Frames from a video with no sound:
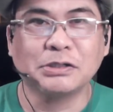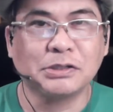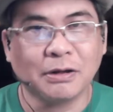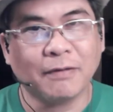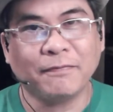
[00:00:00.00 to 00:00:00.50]

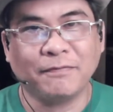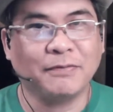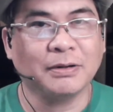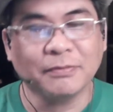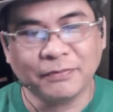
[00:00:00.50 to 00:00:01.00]
of
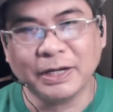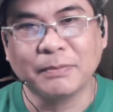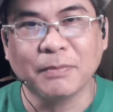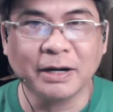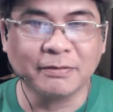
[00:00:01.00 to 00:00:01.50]

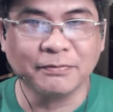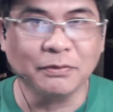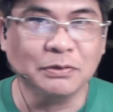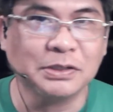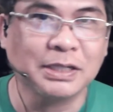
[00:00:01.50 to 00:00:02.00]
fake
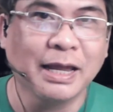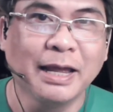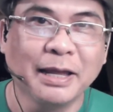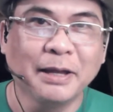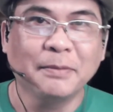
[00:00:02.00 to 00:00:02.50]
microphones.
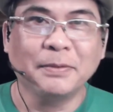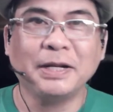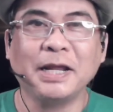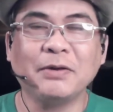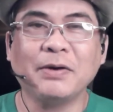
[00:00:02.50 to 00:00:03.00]

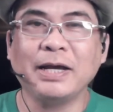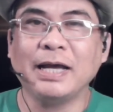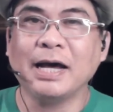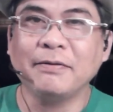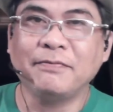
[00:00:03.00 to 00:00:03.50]
But
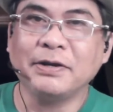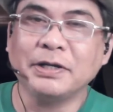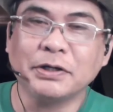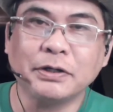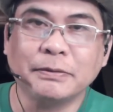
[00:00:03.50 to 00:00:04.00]
anyway, I
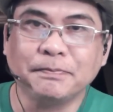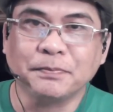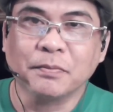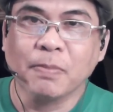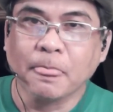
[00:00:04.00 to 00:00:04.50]
figured
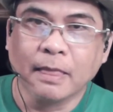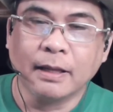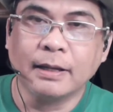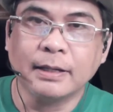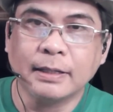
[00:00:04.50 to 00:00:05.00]

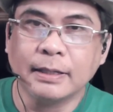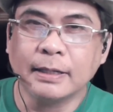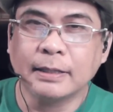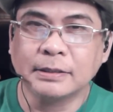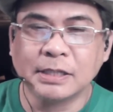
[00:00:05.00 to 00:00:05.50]

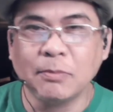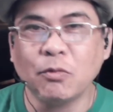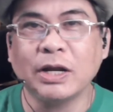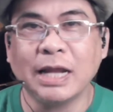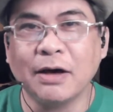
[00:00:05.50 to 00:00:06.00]

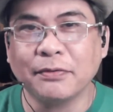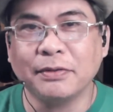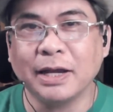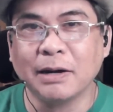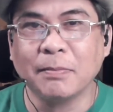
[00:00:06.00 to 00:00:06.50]
someone out
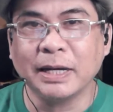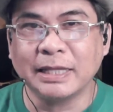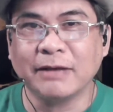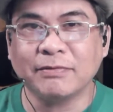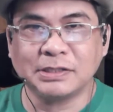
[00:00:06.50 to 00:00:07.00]
there
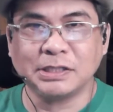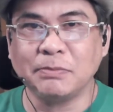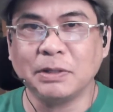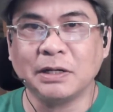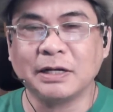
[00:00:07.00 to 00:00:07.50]
might have a
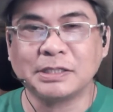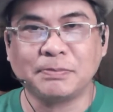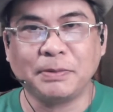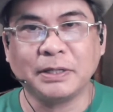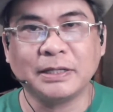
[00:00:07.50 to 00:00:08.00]
similar
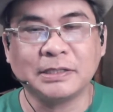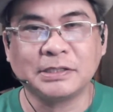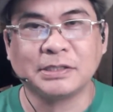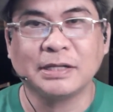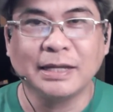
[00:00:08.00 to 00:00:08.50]

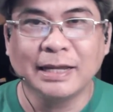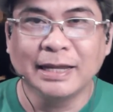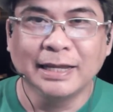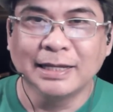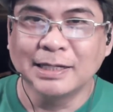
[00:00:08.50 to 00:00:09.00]
experience.
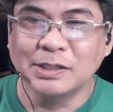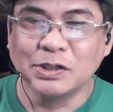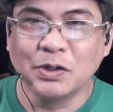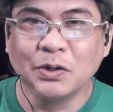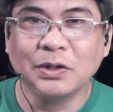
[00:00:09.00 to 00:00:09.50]

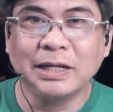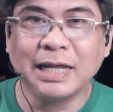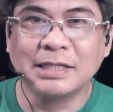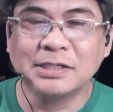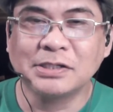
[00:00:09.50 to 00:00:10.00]
So
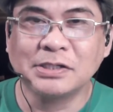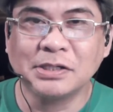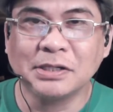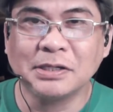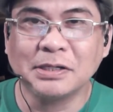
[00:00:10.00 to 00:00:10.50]
let's
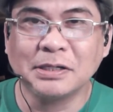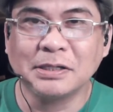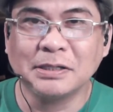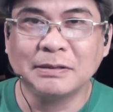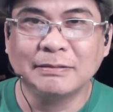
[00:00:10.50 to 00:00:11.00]

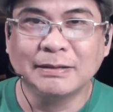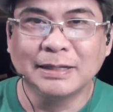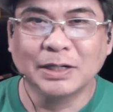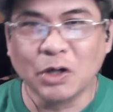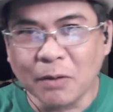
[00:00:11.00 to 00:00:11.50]

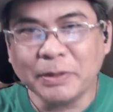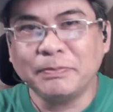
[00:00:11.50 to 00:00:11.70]
comment